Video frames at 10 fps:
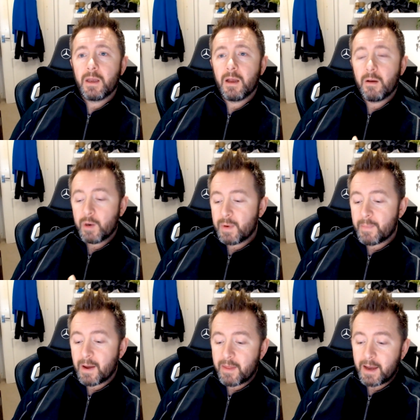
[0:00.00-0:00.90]
What I
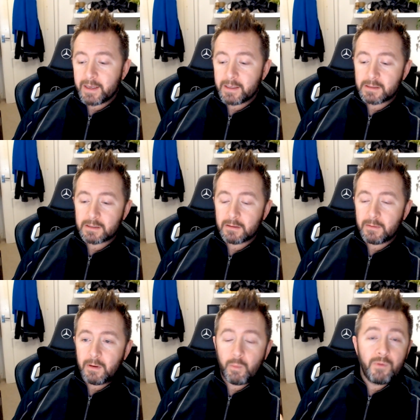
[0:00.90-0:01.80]
mean by that is
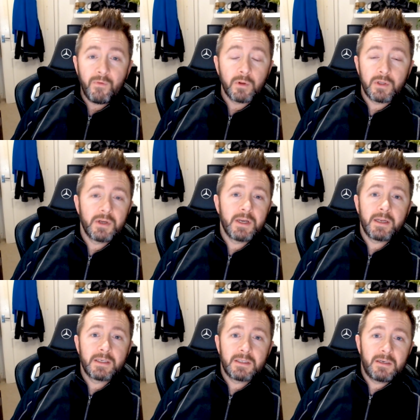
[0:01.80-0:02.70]
we've all done
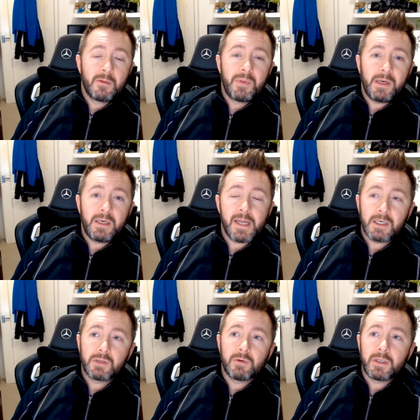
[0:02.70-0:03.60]
it. It's completely
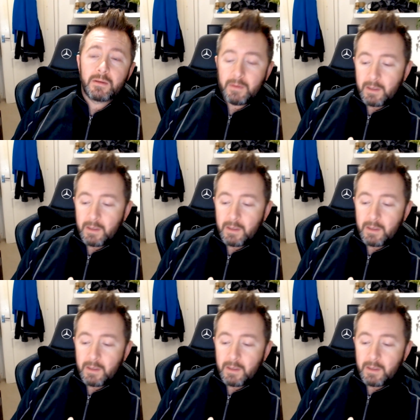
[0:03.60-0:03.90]
natural.